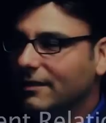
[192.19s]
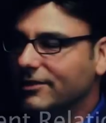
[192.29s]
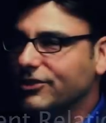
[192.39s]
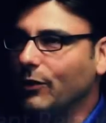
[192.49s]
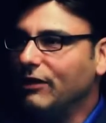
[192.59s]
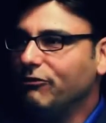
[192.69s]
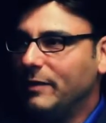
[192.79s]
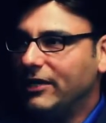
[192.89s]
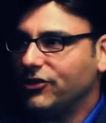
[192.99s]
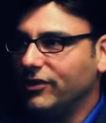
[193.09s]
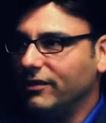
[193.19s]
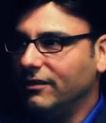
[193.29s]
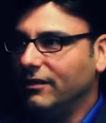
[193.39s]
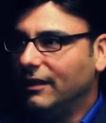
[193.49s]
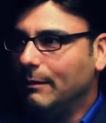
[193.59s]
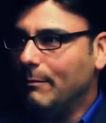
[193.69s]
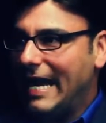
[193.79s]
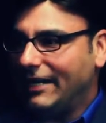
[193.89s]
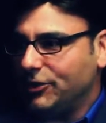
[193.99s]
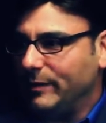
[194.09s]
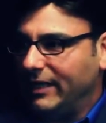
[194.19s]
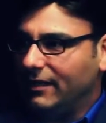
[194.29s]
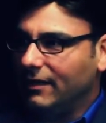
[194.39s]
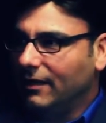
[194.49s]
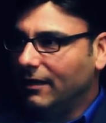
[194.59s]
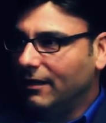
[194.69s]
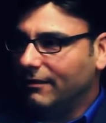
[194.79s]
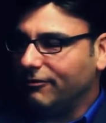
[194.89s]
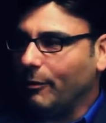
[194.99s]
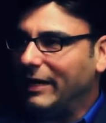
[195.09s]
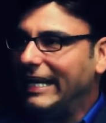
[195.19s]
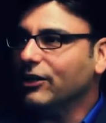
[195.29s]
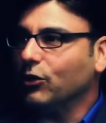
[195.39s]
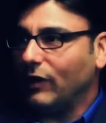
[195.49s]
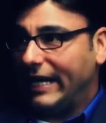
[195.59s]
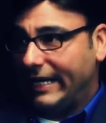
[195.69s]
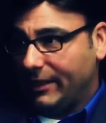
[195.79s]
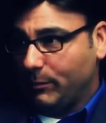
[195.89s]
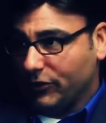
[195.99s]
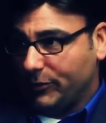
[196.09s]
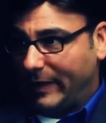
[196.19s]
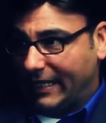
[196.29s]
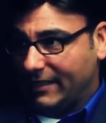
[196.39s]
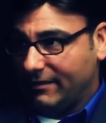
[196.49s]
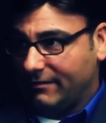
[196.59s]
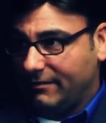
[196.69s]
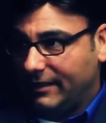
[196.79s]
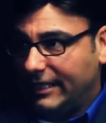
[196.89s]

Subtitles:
So information management from an integrated perspective